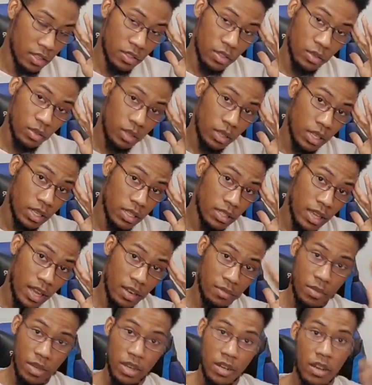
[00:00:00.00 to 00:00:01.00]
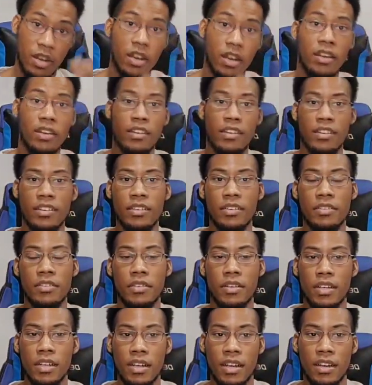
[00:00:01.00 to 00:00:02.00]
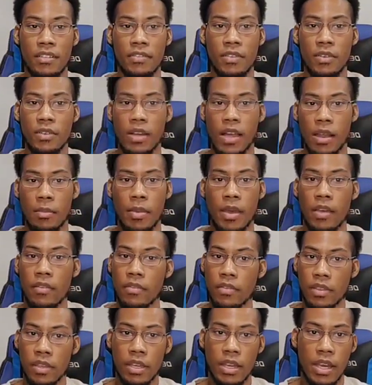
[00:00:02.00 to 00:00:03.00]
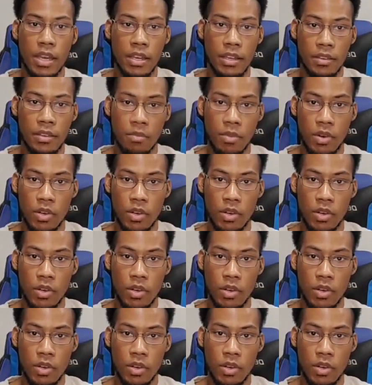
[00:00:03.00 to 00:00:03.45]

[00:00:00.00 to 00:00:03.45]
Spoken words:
hooligans out of my car, you know. I feel kind of bad for the guy,